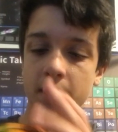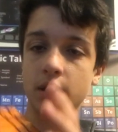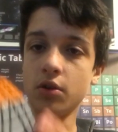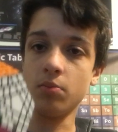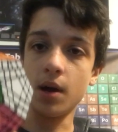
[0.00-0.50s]
big
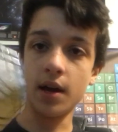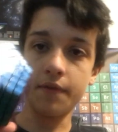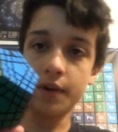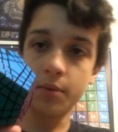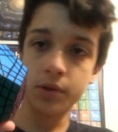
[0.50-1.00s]
cube. I
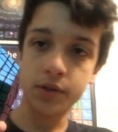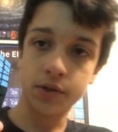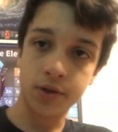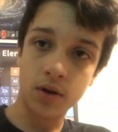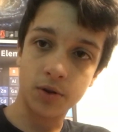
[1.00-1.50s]
forget what this
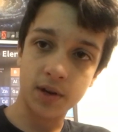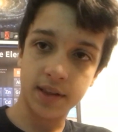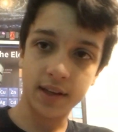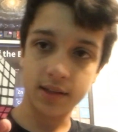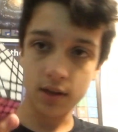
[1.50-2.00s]
is called. I
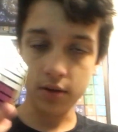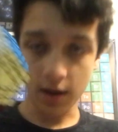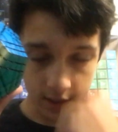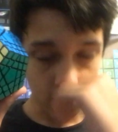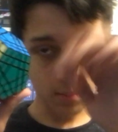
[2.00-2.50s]
think oh
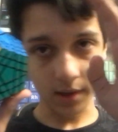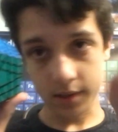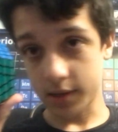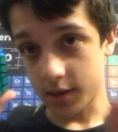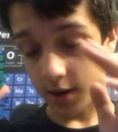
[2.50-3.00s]
yeah,
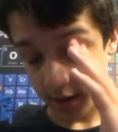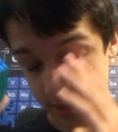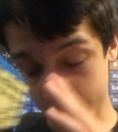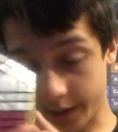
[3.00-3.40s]
Gigaminx. Sorry.